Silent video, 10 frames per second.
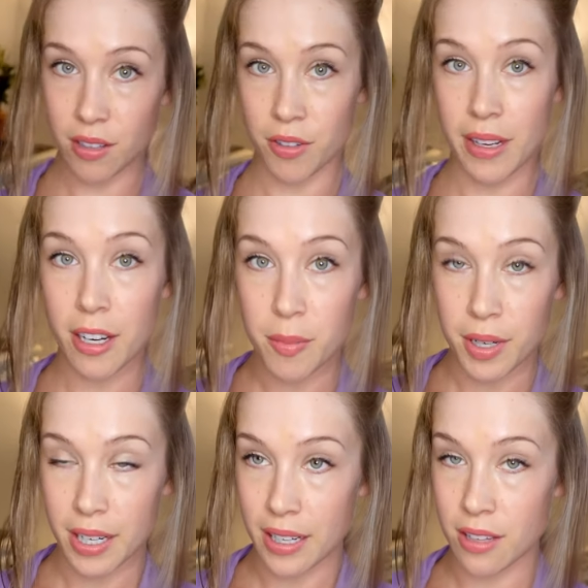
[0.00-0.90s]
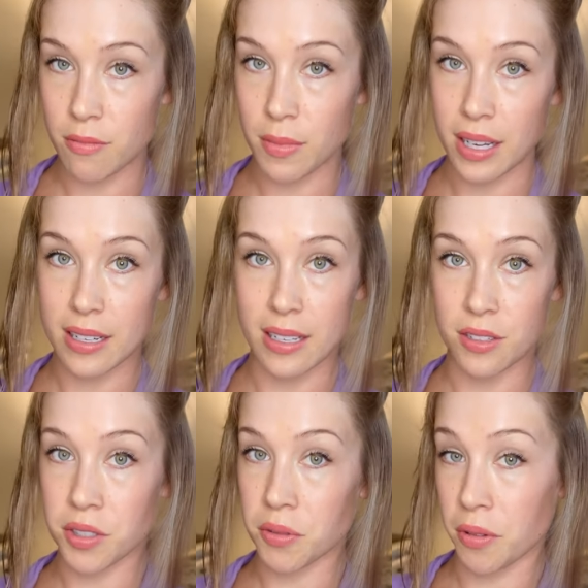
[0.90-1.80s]
on your hair party, you might need
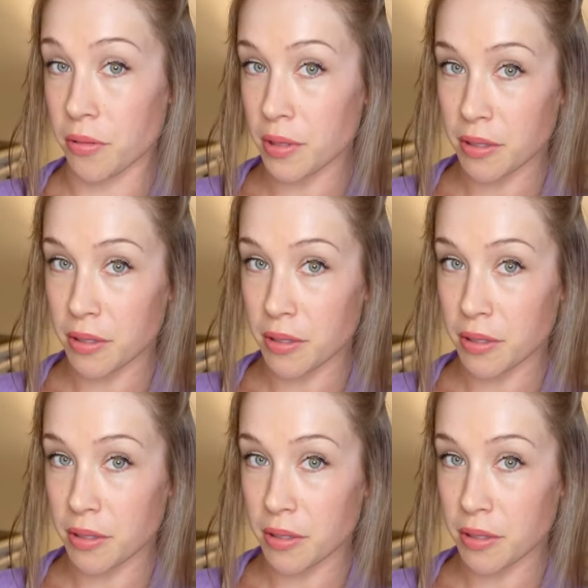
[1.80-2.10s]
two or three